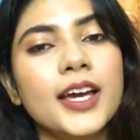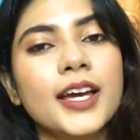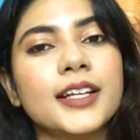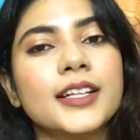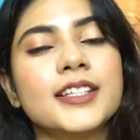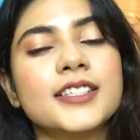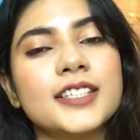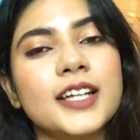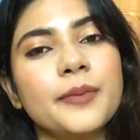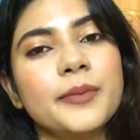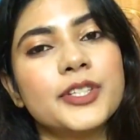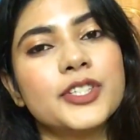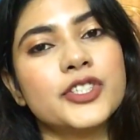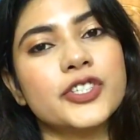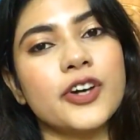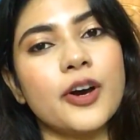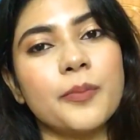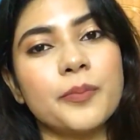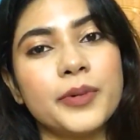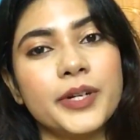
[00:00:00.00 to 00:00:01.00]
This time it's
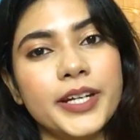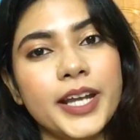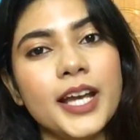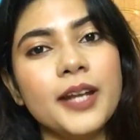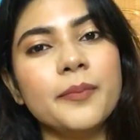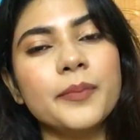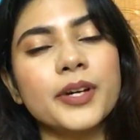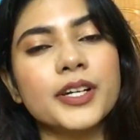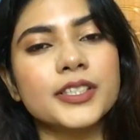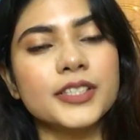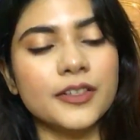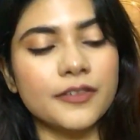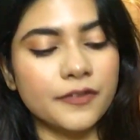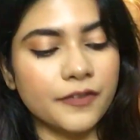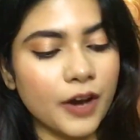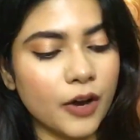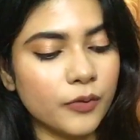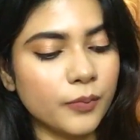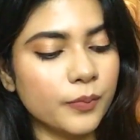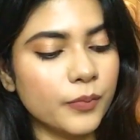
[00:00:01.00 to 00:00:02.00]
top 10 because I've
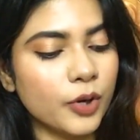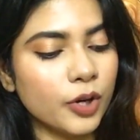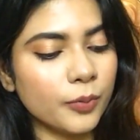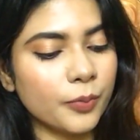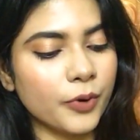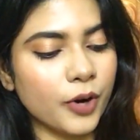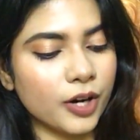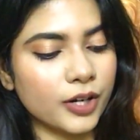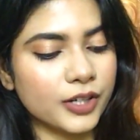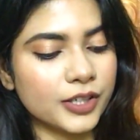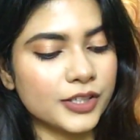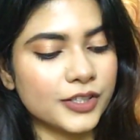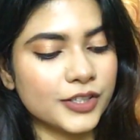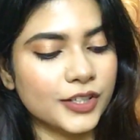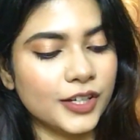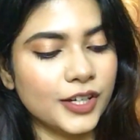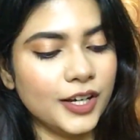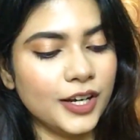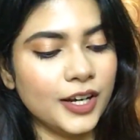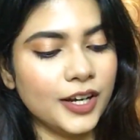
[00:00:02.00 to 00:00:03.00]
found more products
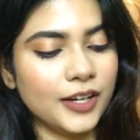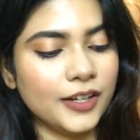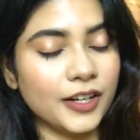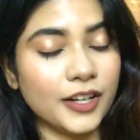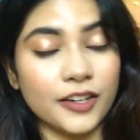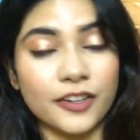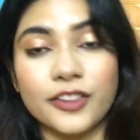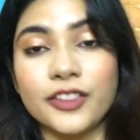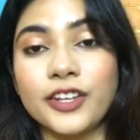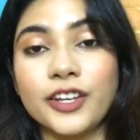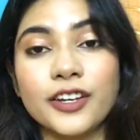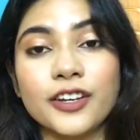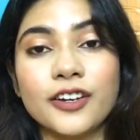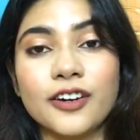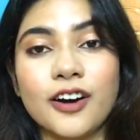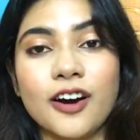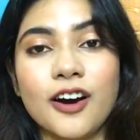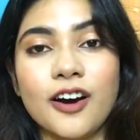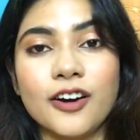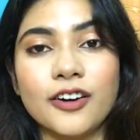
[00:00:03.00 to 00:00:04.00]
that I think
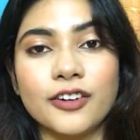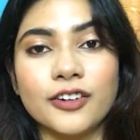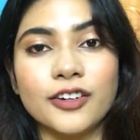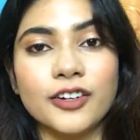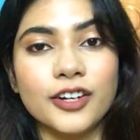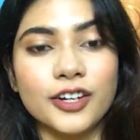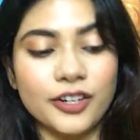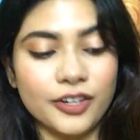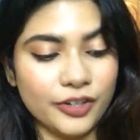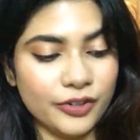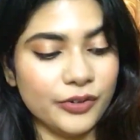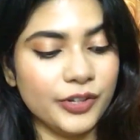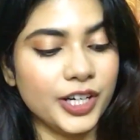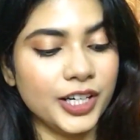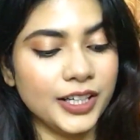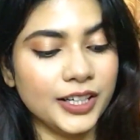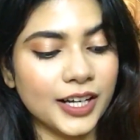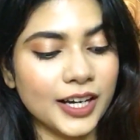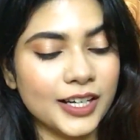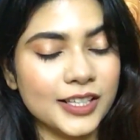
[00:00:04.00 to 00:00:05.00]
are
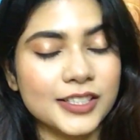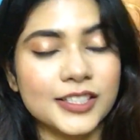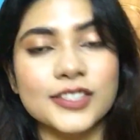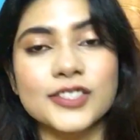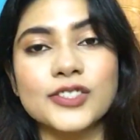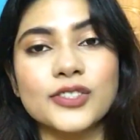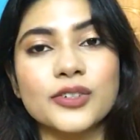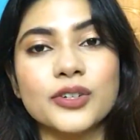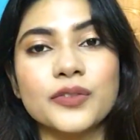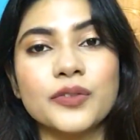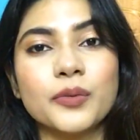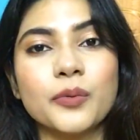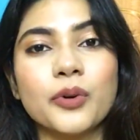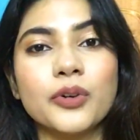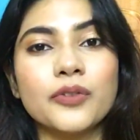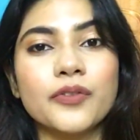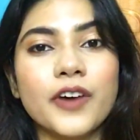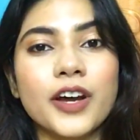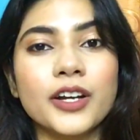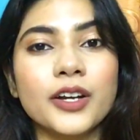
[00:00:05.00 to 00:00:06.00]
really nice. So if you want
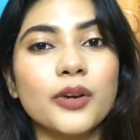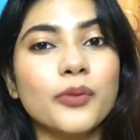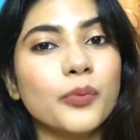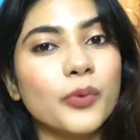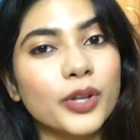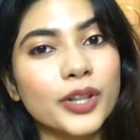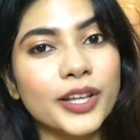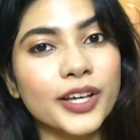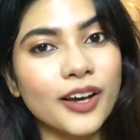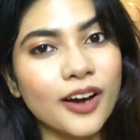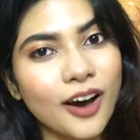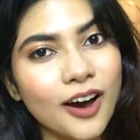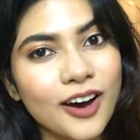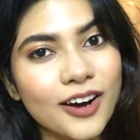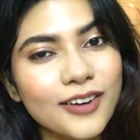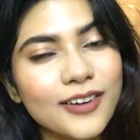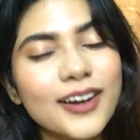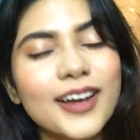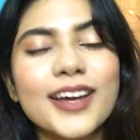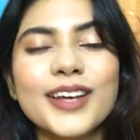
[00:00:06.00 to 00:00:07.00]
to find out what they
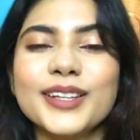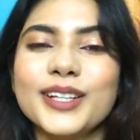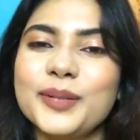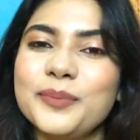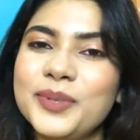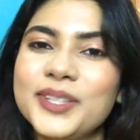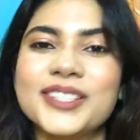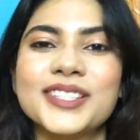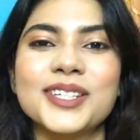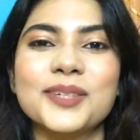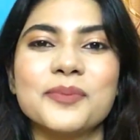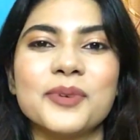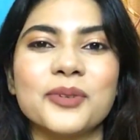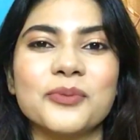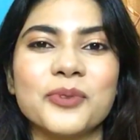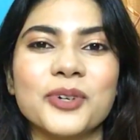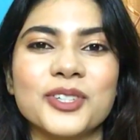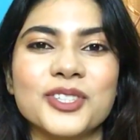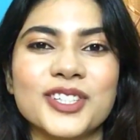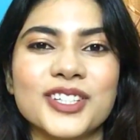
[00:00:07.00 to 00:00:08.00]
are, then please keep on
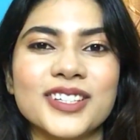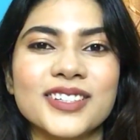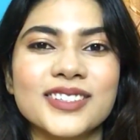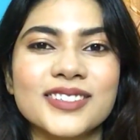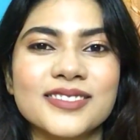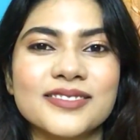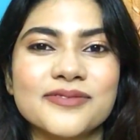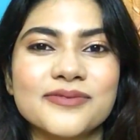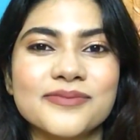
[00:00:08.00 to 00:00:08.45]
watching.